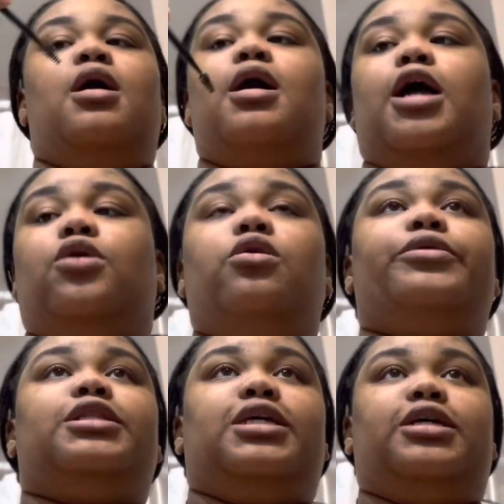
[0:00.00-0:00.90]
I go in
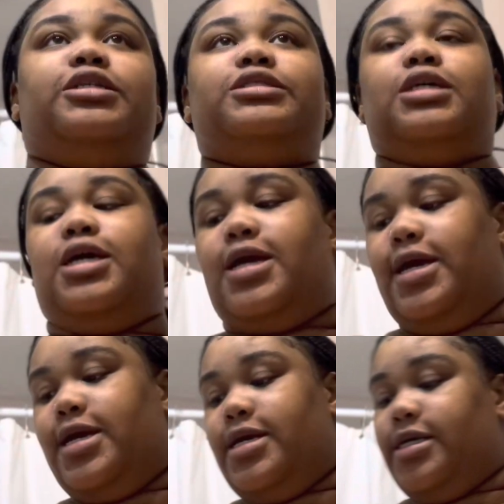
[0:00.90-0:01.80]
with this
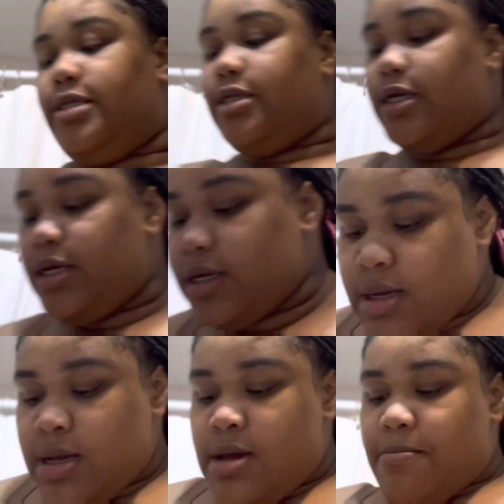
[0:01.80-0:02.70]
and
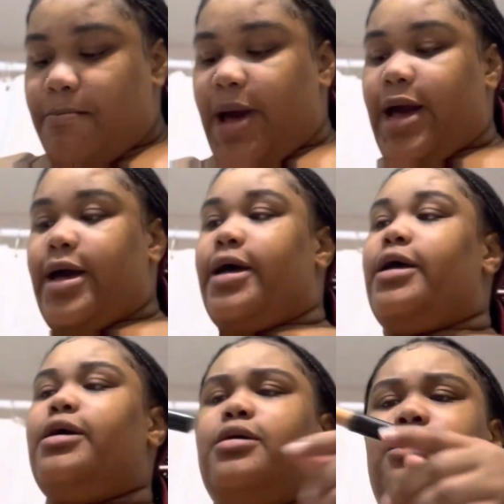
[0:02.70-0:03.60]
my
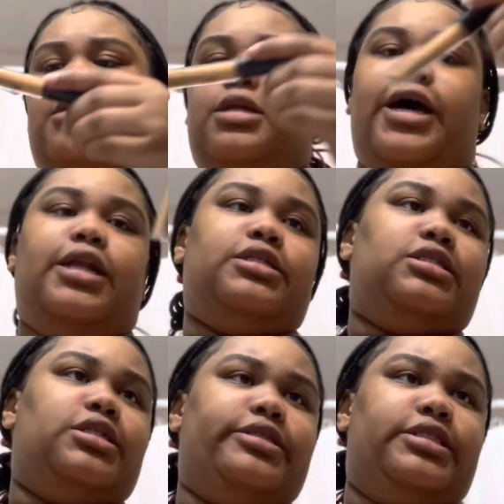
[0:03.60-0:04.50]
lightest
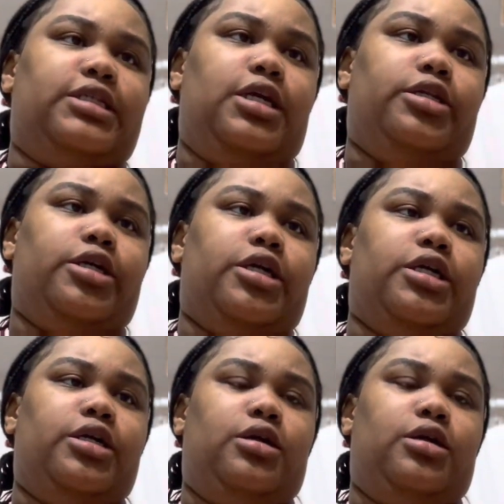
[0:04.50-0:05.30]
concealer.